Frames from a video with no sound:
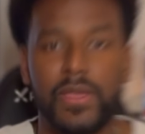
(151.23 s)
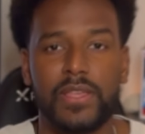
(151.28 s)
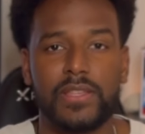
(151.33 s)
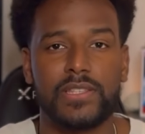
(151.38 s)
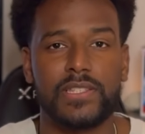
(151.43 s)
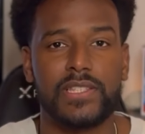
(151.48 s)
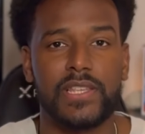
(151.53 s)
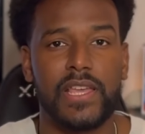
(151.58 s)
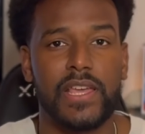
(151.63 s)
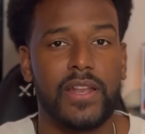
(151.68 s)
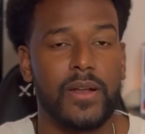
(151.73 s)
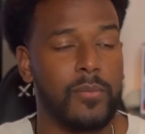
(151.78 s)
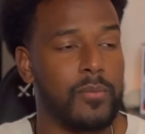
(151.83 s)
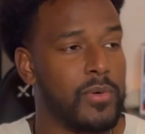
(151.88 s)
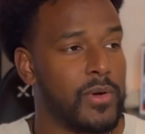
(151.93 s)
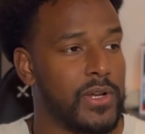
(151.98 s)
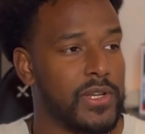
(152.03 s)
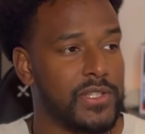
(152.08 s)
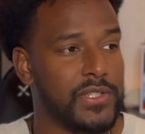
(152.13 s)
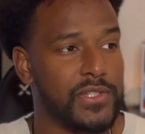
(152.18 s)
being said, I'm
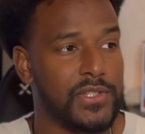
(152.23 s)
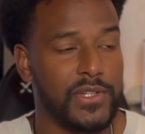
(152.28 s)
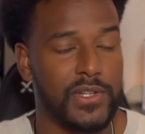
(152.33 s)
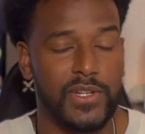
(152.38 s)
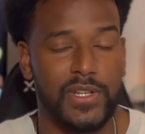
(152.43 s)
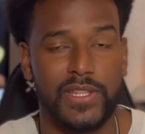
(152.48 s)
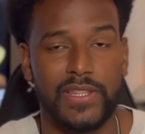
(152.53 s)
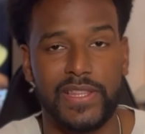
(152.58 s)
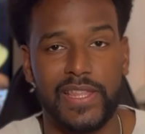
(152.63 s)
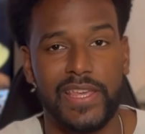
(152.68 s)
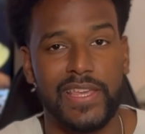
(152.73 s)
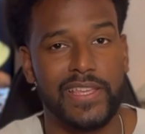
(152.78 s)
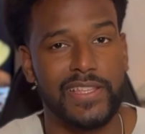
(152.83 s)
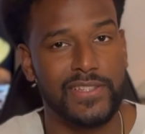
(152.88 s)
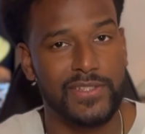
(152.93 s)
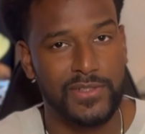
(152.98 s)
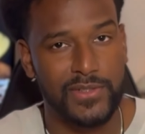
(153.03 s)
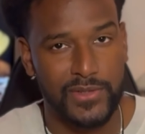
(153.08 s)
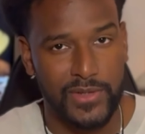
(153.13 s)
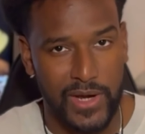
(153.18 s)
pretty sure that they
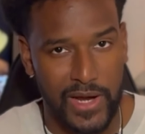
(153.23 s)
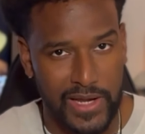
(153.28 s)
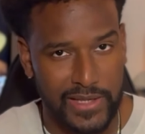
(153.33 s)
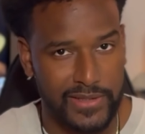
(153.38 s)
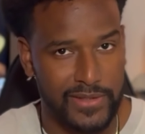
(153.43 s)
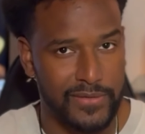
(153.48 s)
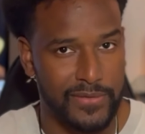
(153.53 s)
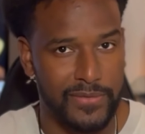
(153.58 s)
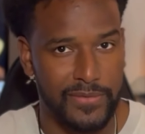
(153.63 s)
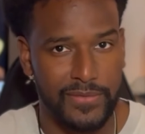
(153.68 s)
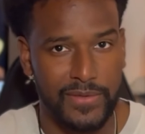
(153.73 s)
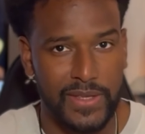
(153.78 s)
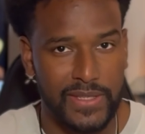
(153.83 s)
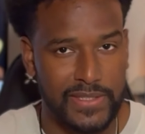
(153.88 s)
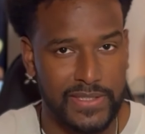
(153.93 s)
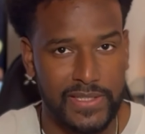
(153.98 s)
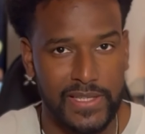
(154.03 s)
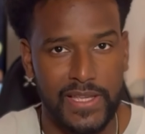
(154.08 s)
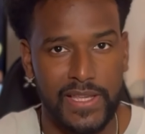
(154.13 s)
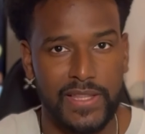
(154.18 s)
tried to
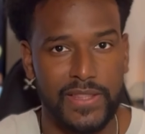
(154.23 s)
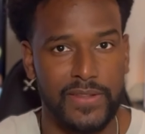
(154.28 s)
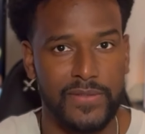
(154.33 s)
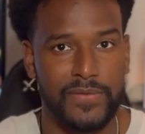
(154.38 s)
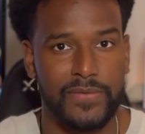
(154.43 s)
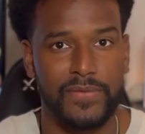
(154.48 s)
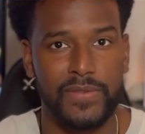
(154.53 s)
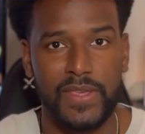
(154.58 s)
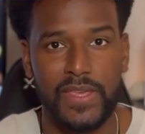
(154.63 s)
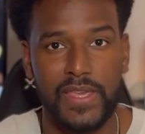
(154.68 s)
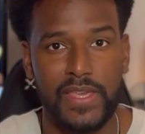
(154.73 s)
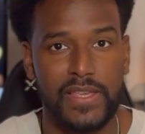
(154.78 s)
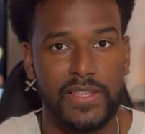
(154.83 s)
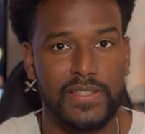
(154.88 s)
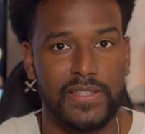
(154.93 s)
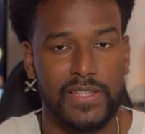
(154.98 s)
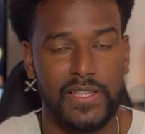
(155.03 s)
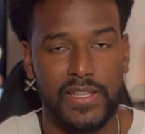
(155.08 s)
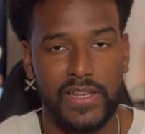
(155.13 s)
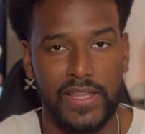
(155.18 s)
fix in the
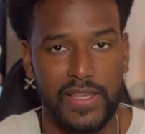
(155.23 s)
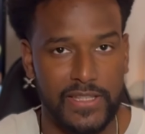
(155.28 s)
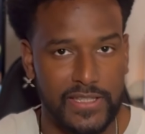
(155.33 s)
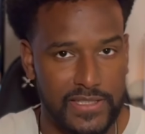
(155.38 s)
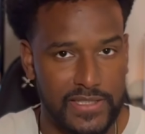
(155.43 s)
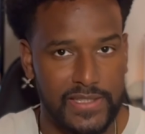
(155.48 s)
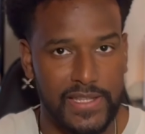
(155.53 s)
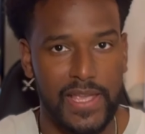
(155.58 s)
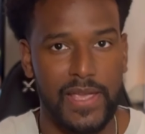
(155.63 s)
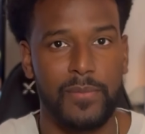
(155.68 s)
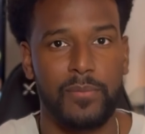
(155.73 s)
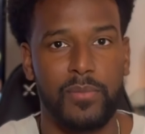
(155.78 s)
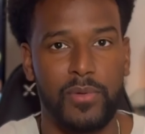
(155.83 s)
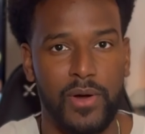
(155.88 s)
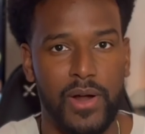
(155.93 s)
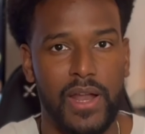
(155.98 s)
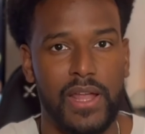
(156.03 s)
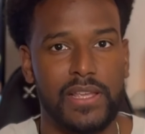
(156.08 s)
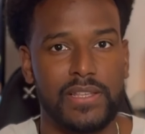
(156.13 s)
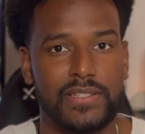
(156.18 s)
fees in a set
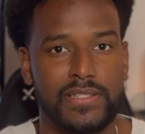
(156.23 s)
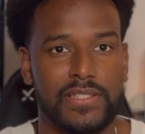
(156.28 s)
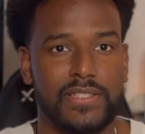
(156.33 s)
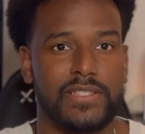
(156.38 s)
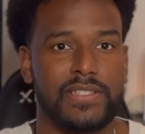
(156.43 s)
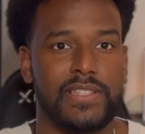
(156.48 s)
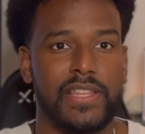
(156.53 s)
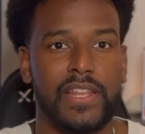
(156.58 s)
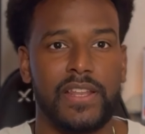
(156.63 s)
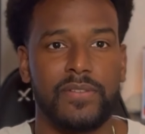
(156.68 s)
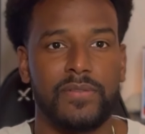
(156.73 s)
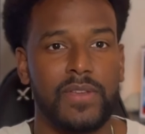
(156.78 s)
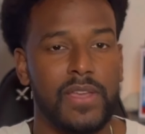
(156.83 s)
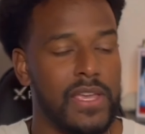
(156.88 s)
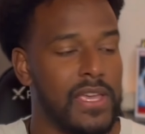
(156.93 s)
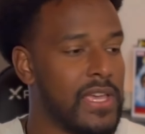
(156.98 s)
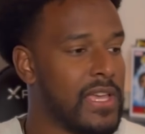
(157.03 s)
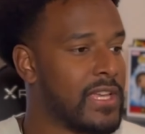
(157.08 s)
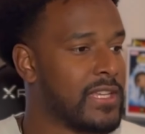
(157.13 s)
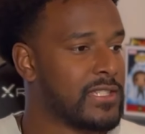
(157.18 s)
price instead of
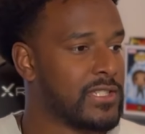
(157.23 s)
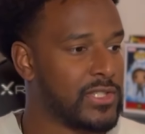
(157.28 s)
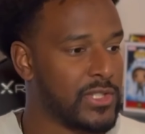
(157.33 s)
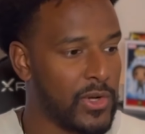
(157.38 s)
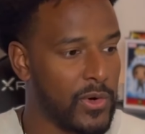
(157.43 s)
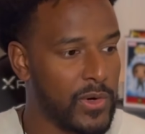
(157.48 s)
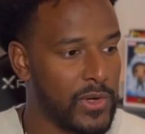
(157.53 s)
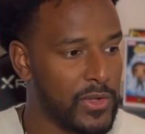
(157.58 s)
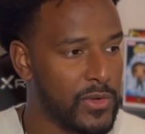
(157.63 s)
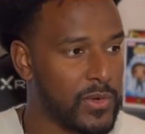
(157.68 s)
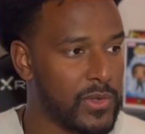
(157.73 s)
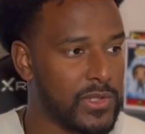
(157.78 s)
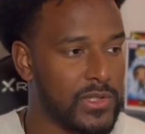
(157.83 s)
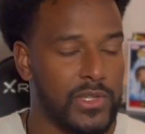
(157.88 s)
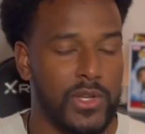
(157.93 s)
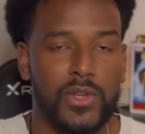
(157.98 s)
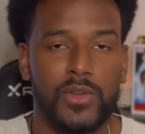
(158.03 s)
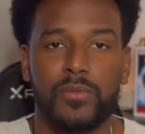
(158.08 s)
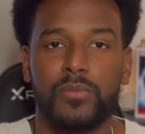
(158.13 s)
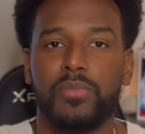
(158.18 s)
showing you a
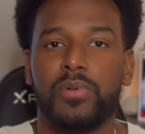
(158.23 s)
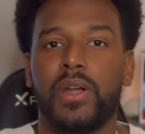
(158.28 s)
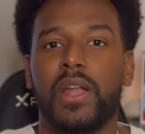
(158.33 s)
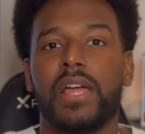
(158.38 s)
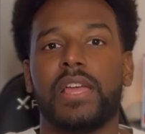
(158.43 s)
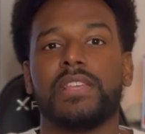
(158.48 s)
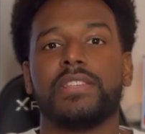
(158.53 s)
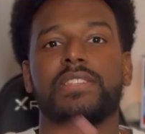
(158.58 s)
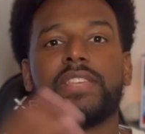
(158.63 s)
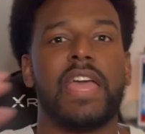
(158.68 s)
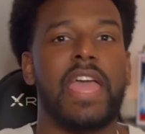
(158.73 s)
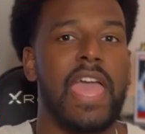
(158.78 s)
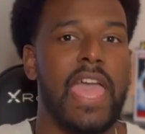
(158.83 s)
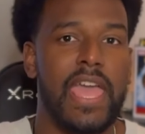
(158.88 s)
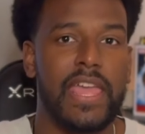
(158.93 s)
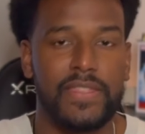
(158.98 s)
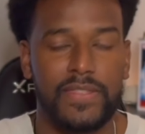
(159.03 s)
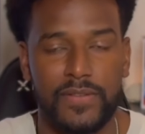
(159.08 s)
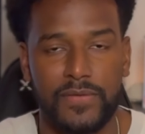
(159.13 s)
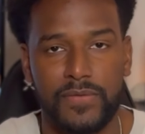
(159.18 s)
certain price,
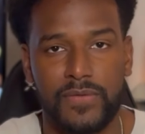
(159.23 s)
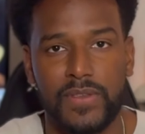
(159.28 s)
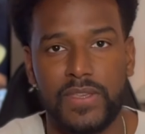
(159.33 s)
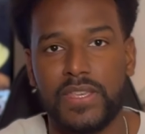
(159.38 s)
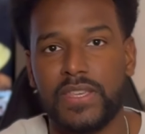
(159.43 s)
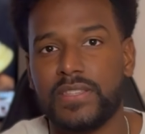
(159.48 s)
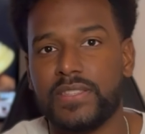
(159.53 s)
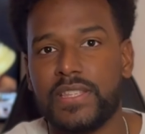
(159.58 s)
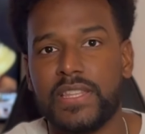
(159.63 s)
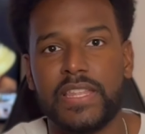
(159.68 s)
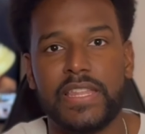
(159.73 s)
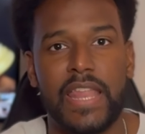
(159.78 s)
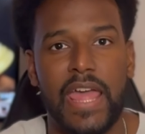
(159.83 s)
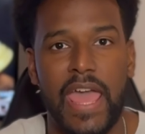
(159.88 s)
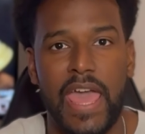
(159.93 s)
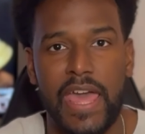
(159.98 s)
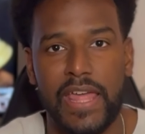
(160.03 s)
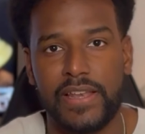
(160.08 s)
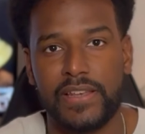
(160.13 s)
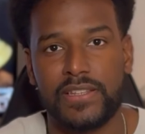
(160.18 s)
adding the fees, and then
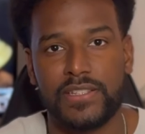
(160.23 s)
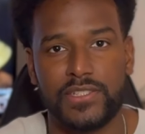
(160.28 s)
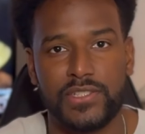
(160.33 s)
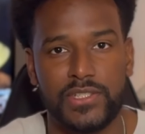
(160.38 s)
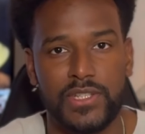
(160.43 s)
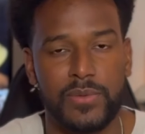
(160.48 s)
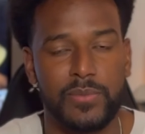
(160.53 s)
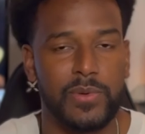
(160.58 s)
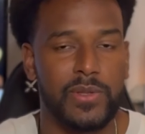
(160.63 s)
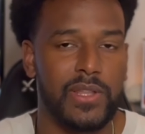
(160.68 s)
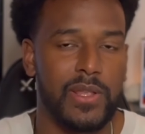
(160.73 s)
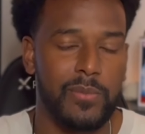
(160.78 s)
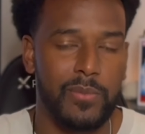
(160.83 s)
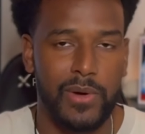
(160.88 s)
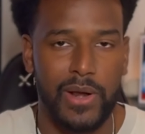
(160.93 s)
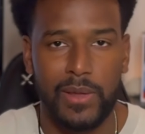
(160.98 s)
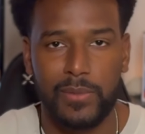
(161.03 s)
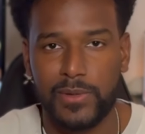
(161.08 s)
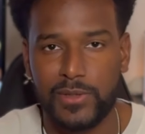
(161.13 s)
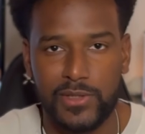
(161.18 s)
adding the shipping. They
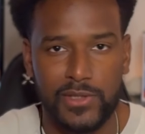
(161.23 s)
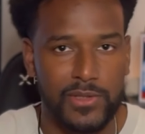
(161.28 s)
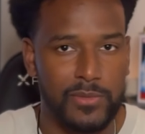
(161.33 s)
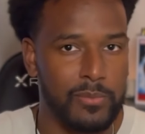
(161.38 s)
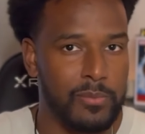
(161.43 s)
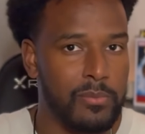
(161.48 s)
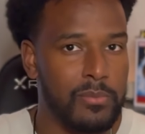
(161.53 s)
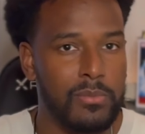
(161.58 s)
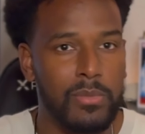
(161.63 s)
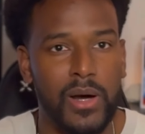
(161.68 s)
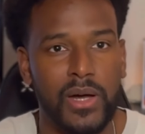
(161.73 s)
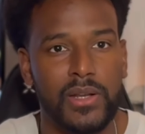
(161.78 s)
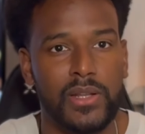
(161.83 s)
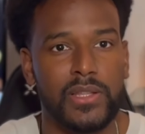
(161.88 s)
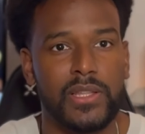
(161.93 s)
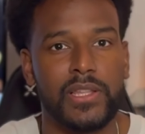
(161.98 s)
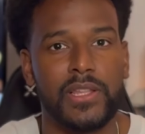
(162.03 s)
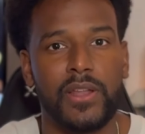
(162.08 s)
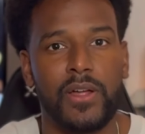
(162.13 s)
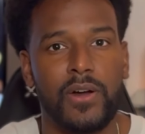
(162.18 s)
probably just
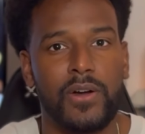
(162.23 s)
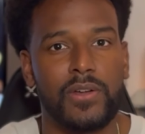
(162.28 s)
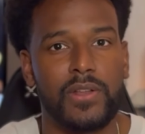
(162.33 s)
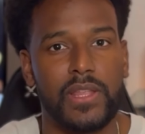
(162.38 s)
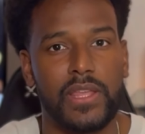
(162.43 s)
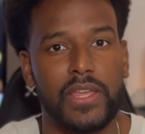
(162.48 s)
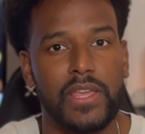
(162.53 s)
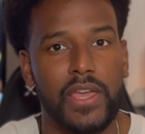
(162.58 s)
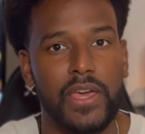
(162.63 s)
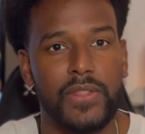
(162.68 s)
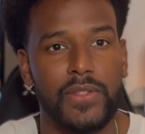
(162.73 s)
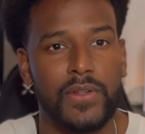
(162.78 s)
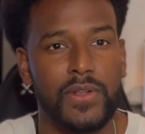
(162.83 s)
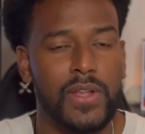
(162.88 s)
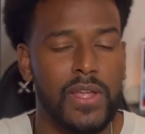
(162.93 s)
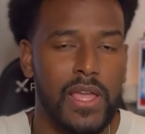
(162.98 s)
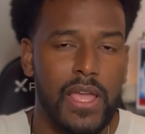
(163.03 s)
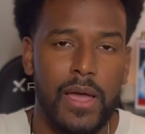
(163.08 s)
bundle it all together.